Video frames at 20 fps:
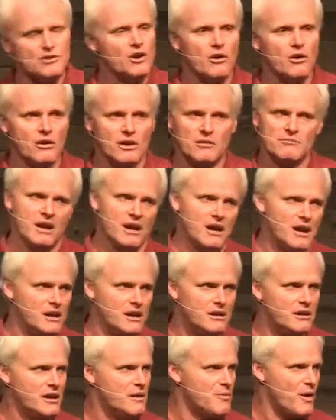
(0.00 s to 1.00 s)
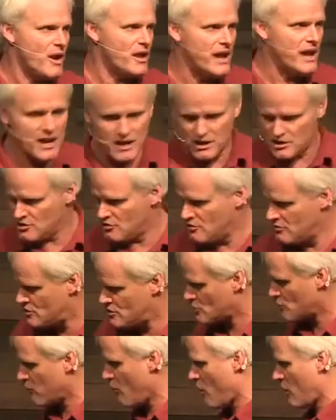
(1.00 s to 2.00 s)
you know, he, man, he, he, probably had a dude
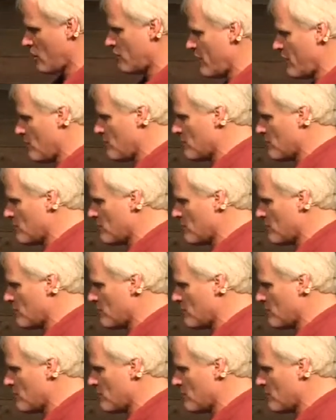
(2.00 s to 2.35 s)
just walking